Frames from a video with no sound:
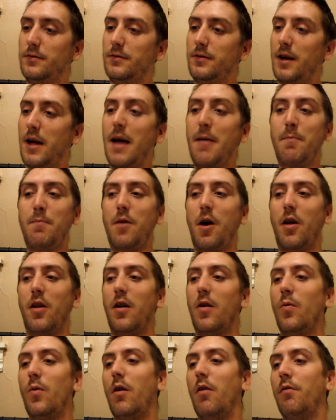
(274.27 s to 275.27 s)
I am not
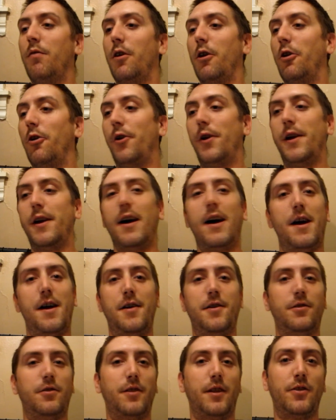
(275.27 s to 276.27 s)
on welfare or
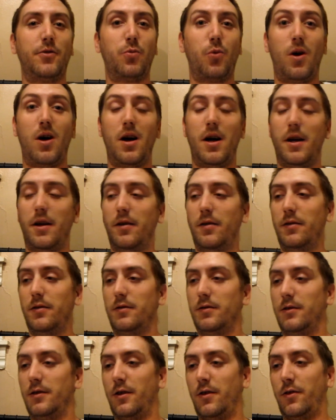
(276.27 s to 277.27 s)
EI, that's why.
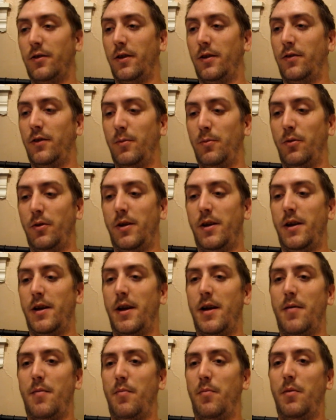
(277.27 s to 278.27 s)
Because I simply
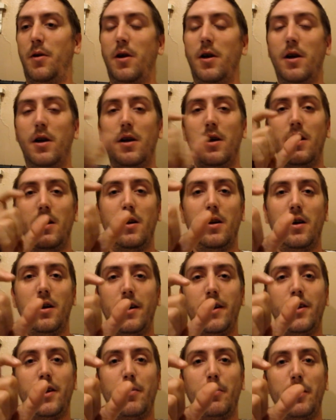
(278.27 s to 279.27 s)
am
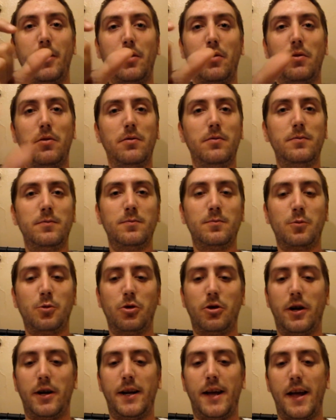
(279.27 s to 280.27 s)
in the middle,
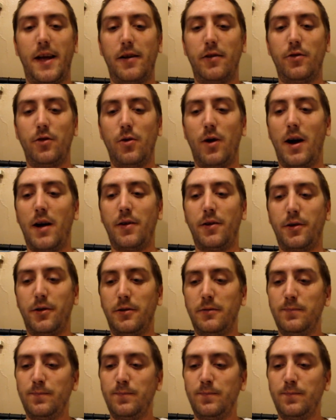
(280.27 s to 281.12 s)
where I can't do either.